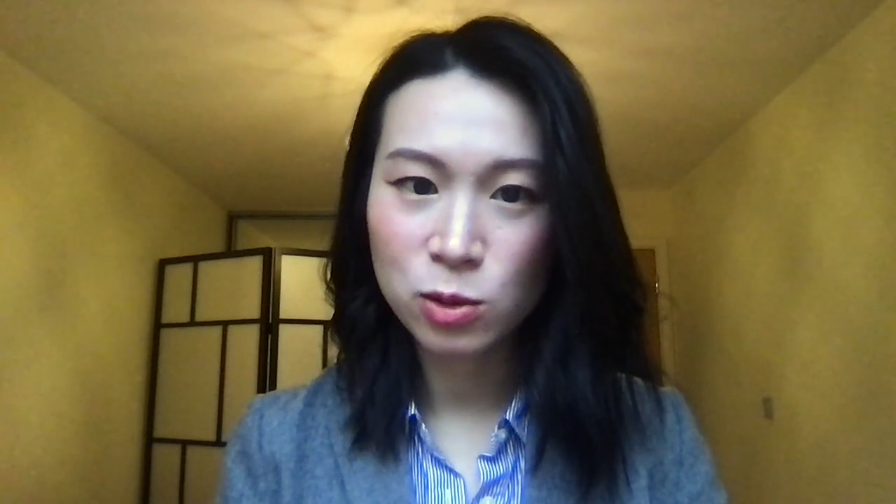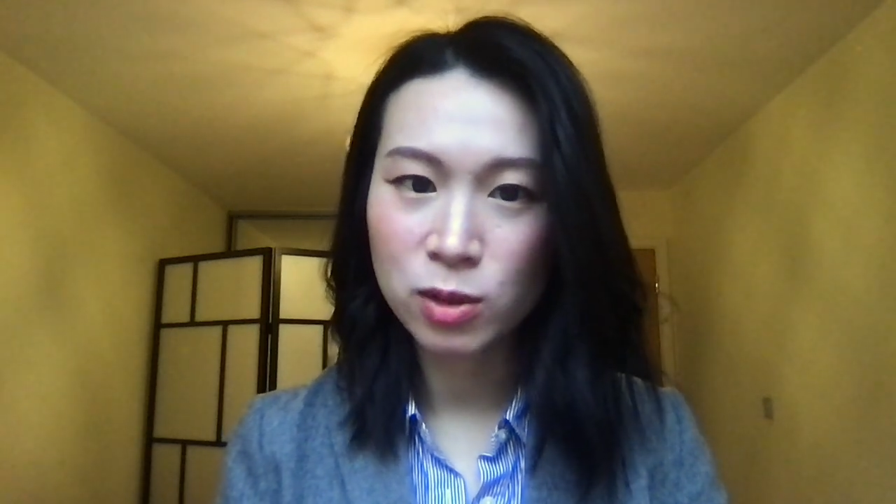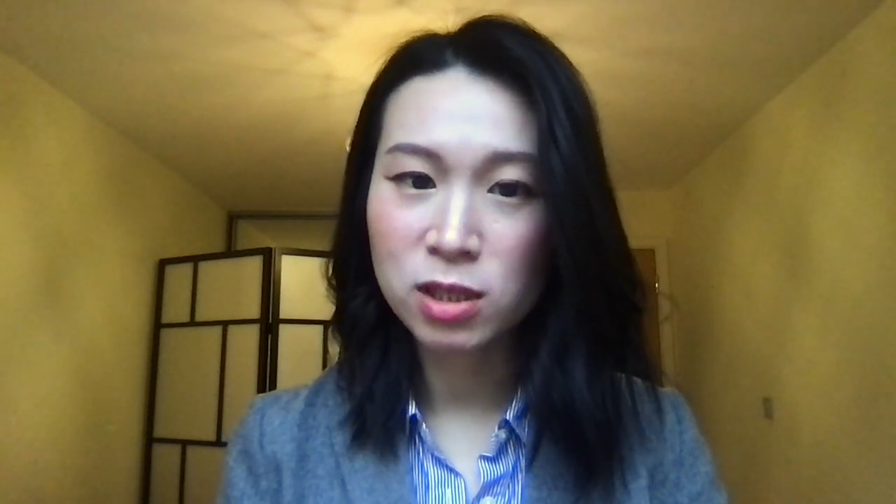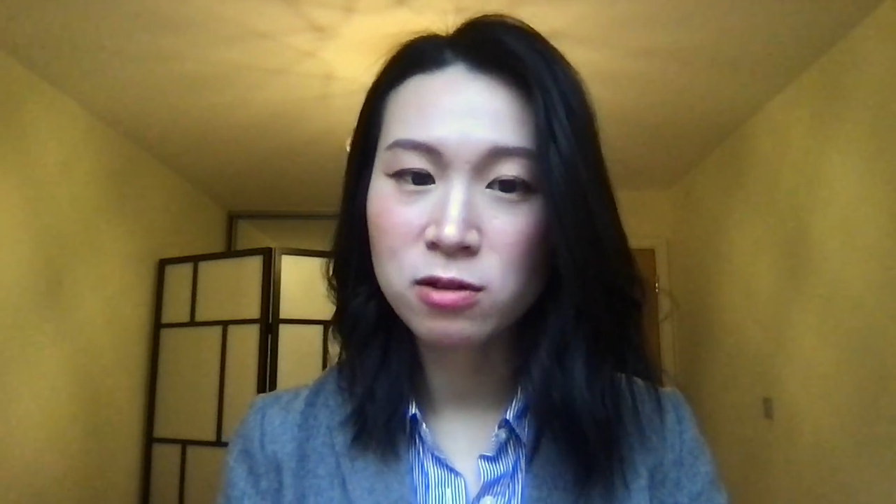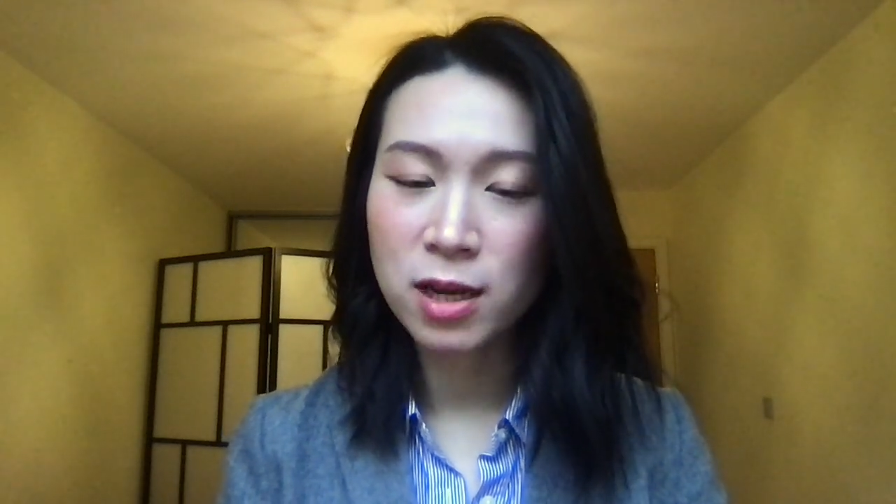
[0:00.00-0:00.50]

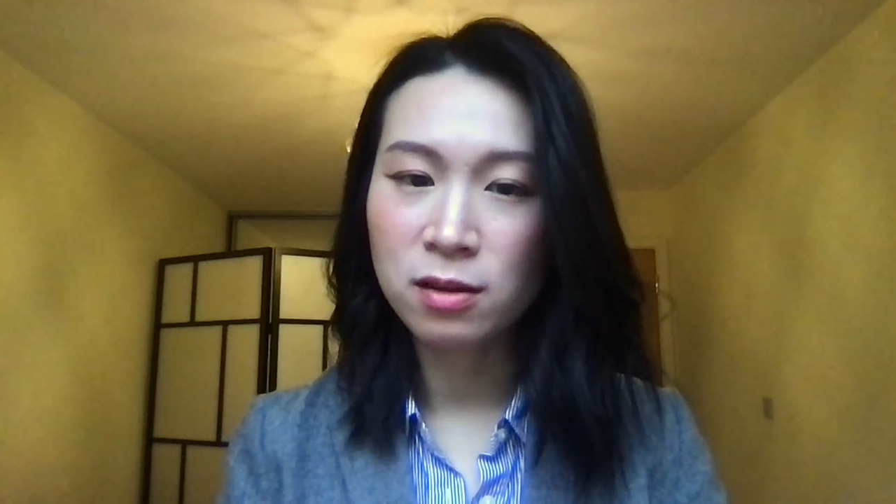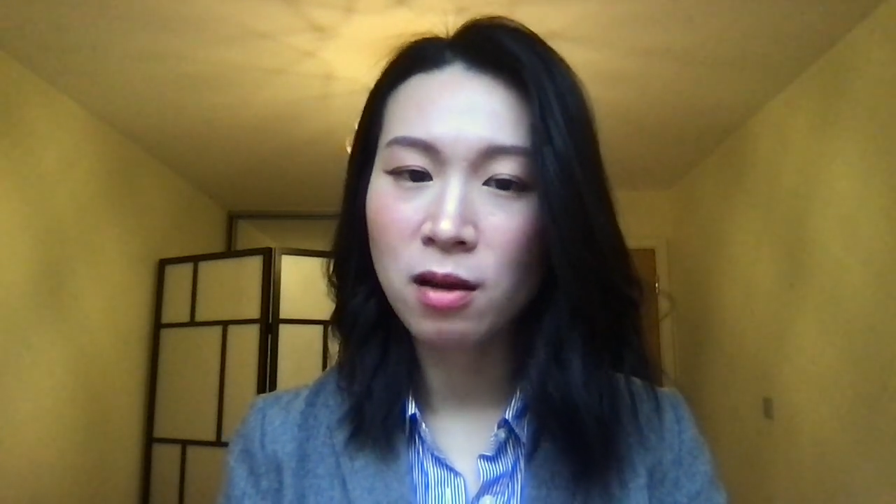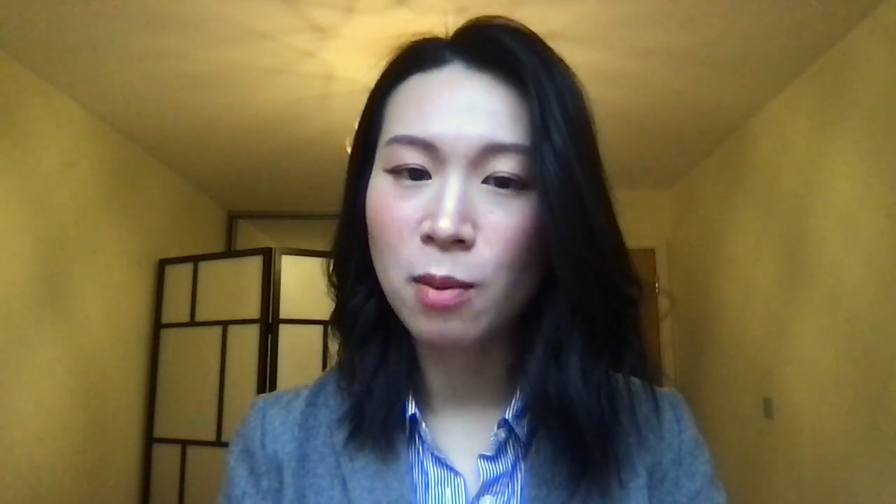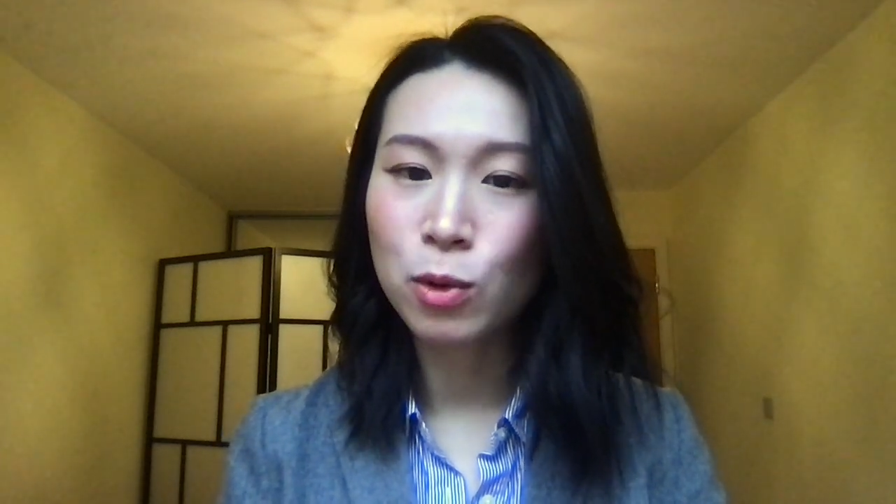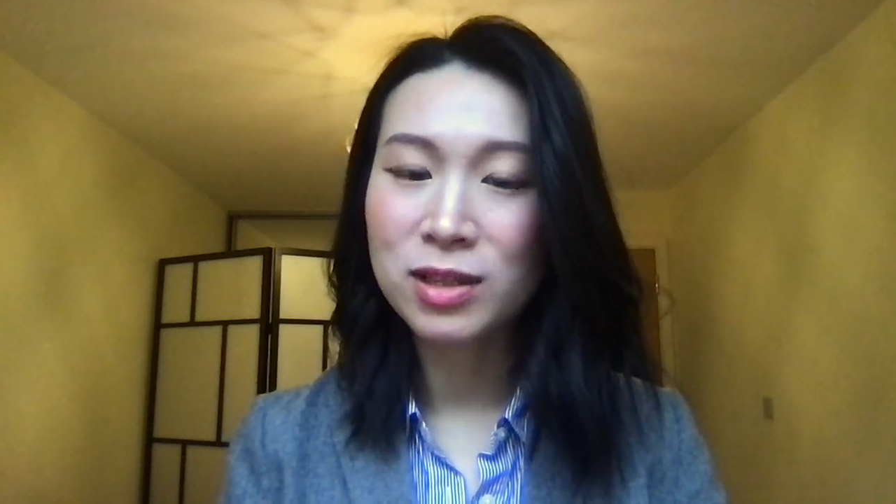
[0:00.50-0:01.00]
towards creating
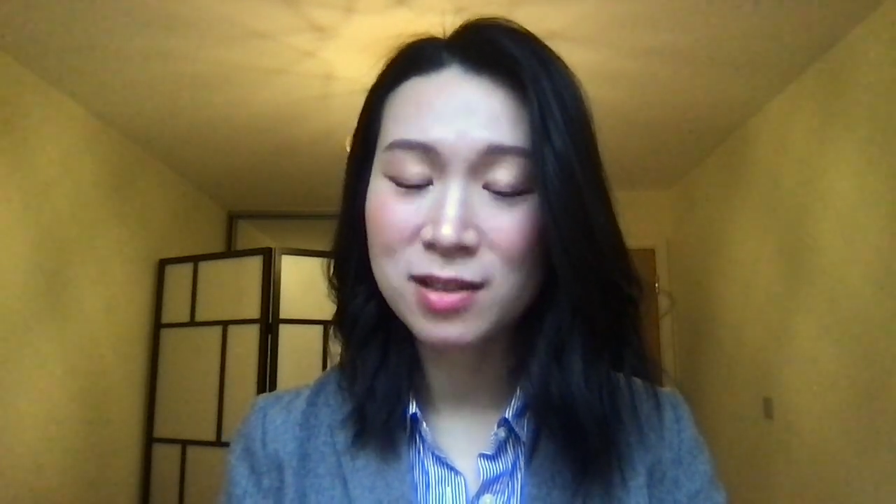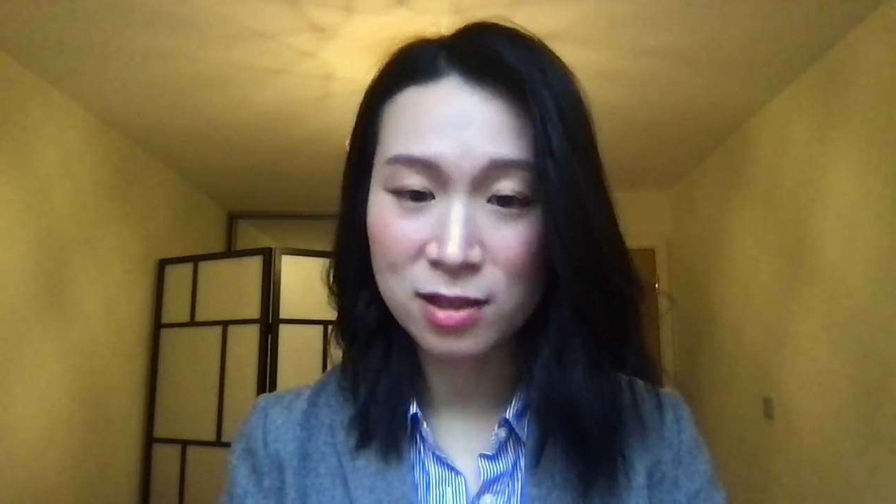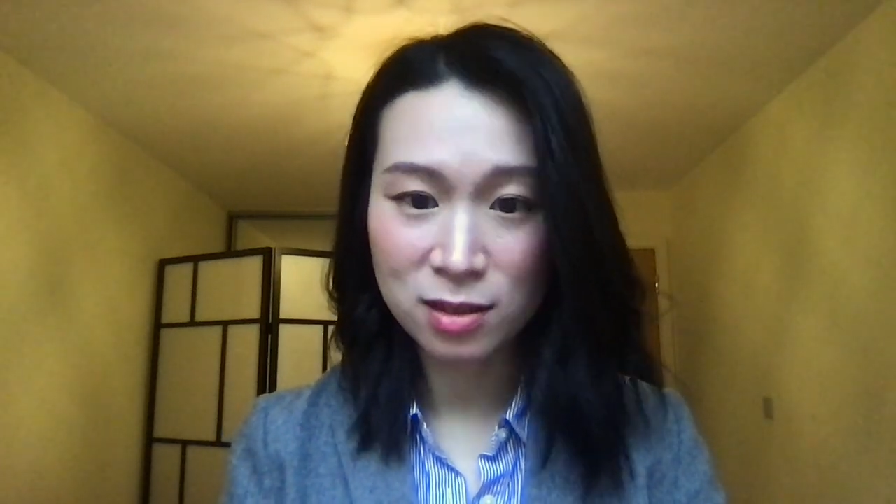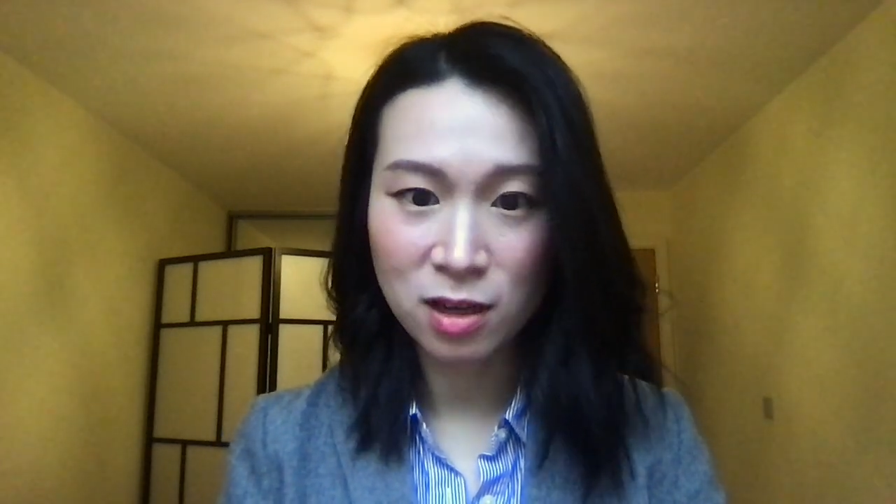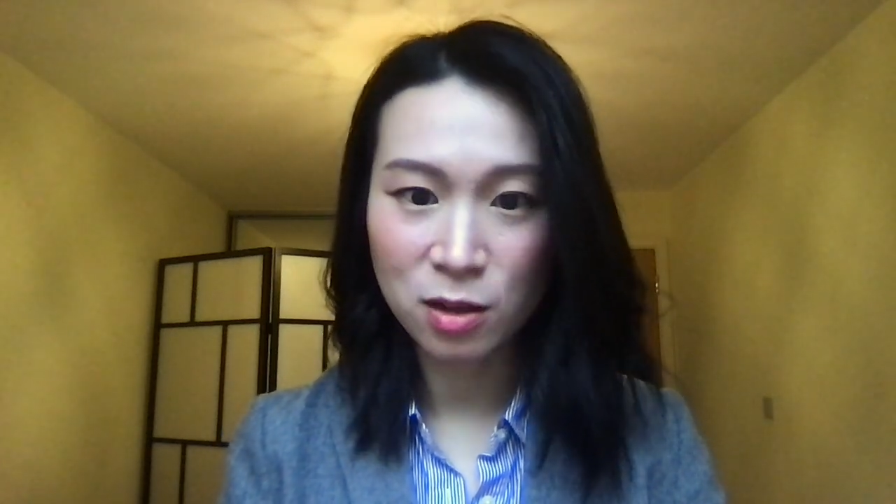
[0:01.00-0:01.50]
a more
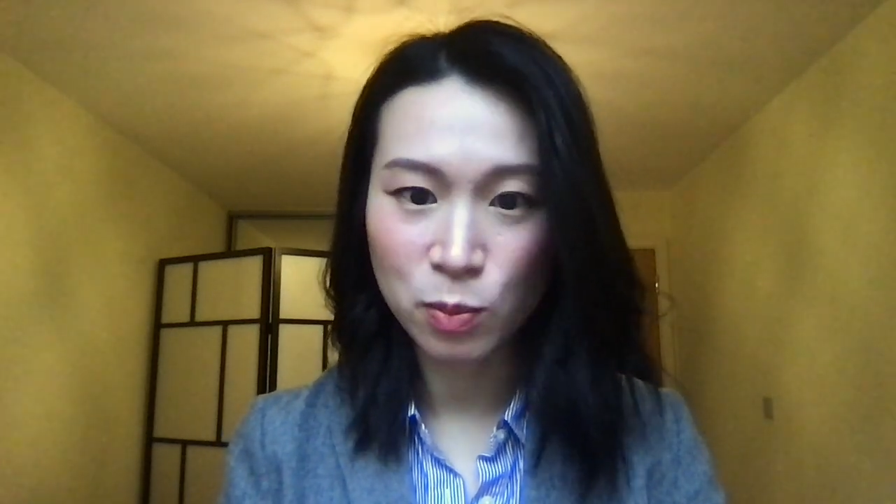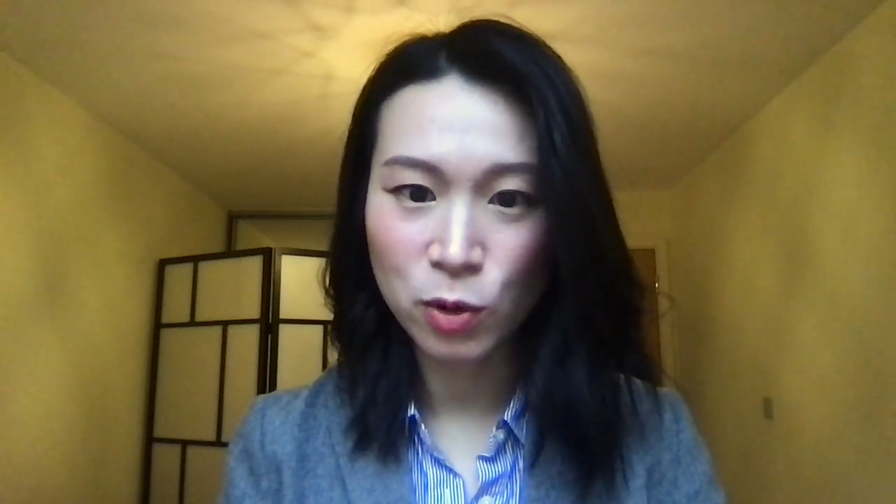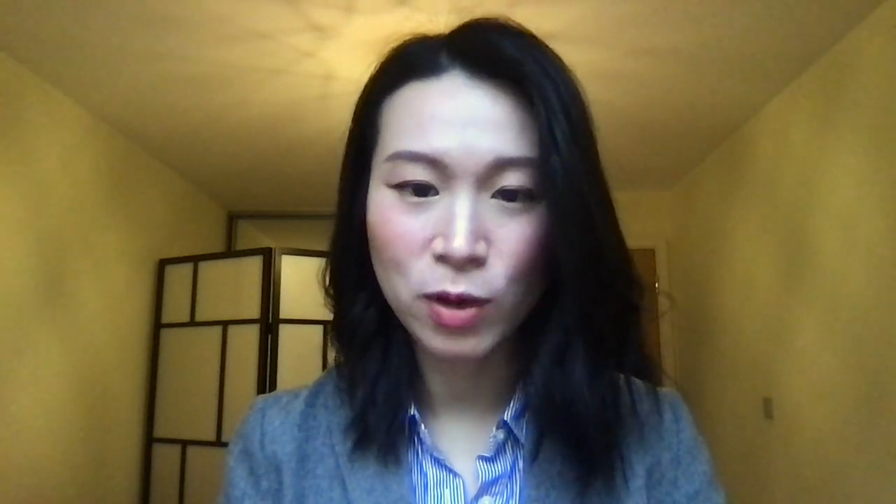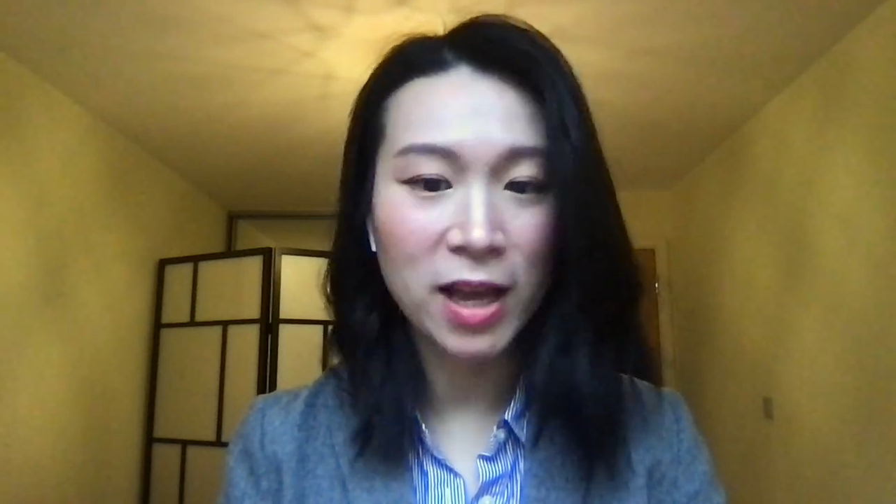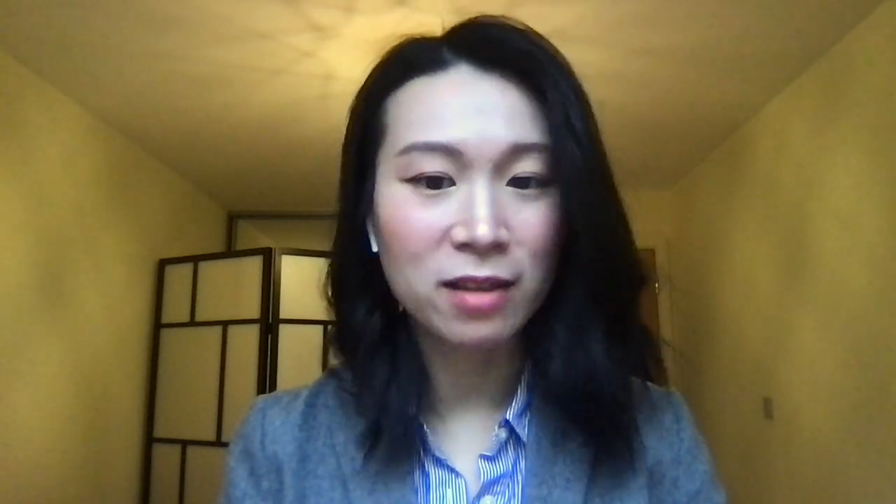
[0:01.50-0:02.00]
sustainable